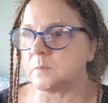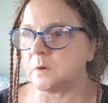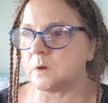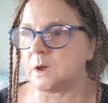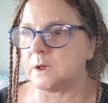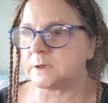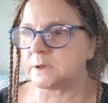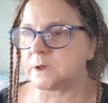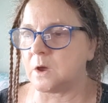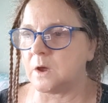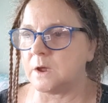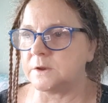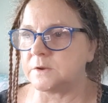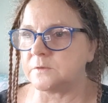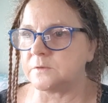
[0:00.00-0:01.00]
I
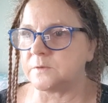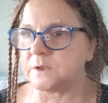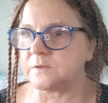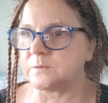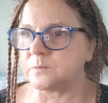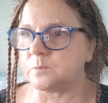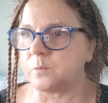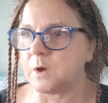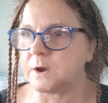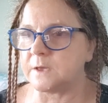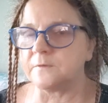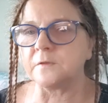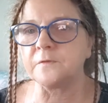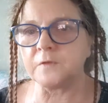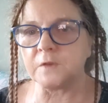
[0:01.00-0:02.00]
kind of, it's
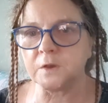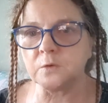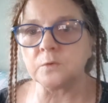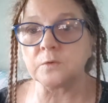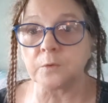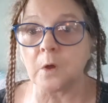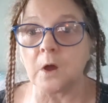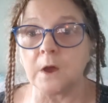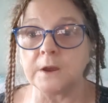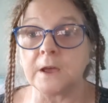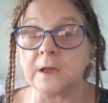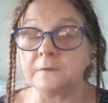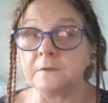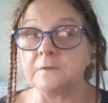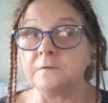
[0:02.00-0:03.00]
whatever feels right. I
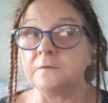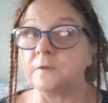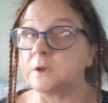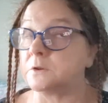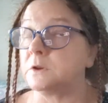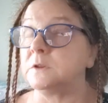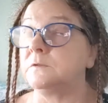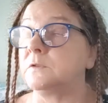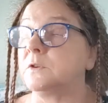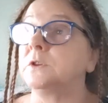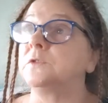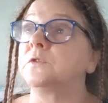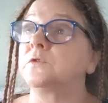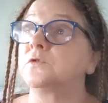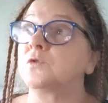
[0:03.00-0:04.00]
have a very, very
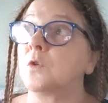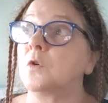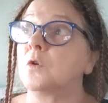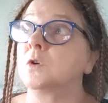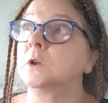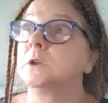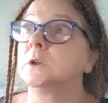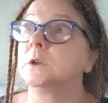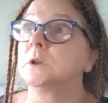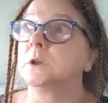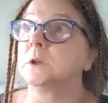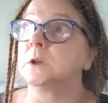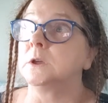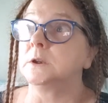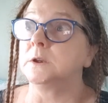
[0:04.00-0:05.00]
strong
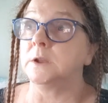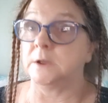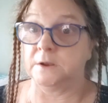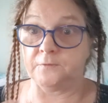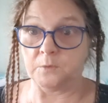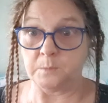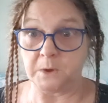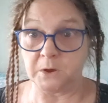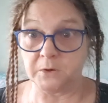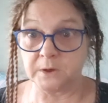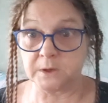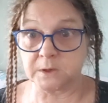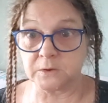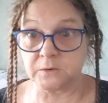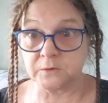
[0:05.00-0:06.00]
Native
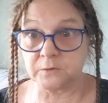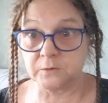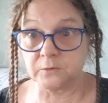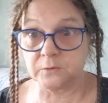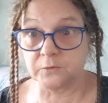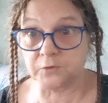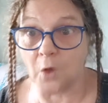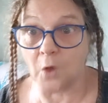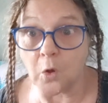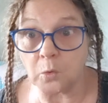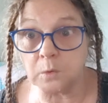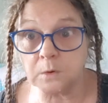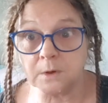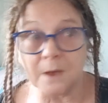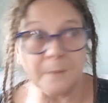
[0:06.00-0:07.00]
American soul.
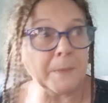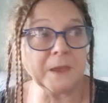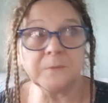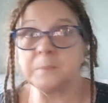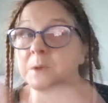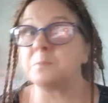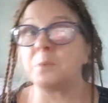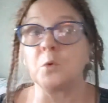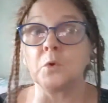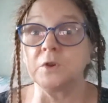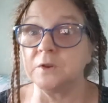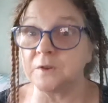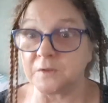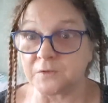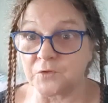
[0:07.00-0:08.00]
I may have been born
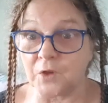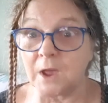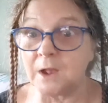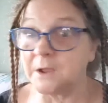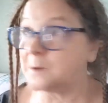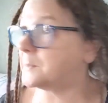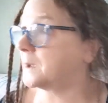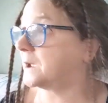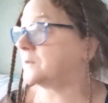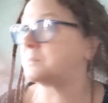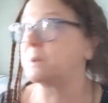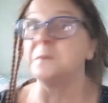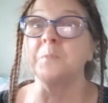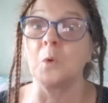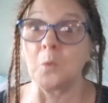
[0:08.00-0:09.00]
in Australia, may have
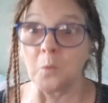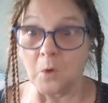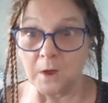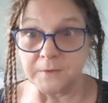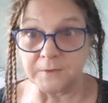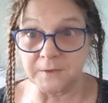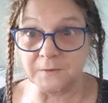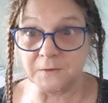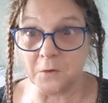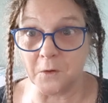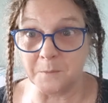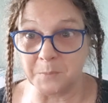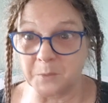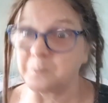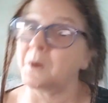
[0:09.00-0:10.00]
been born white this time,
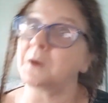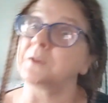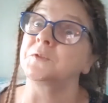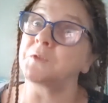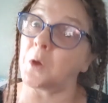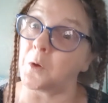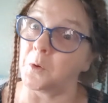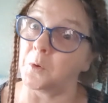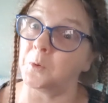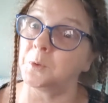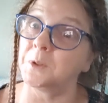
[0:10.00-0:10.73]
but my soul